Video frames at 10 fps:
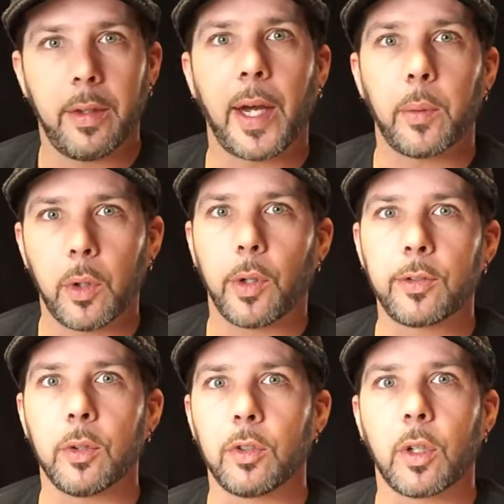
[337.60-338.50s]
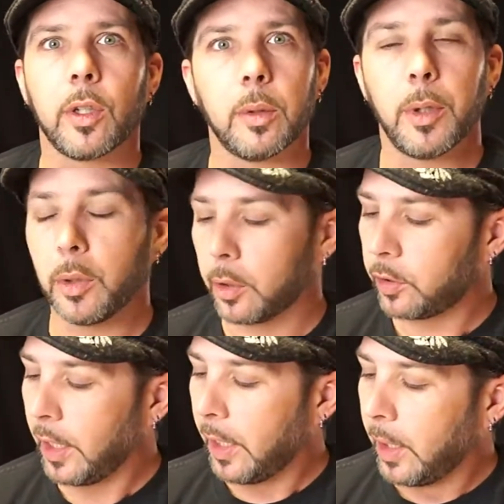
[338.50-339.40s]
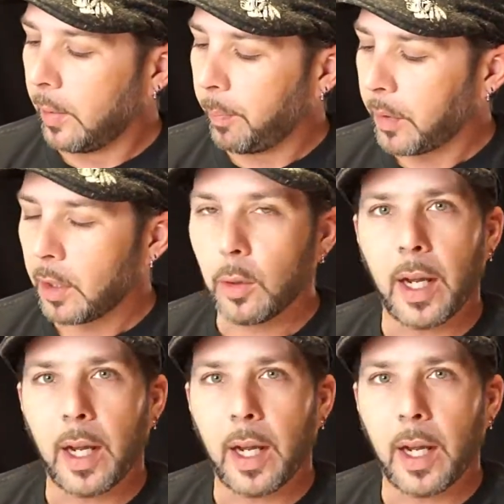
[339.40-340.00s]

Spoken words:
That will also start your motors. You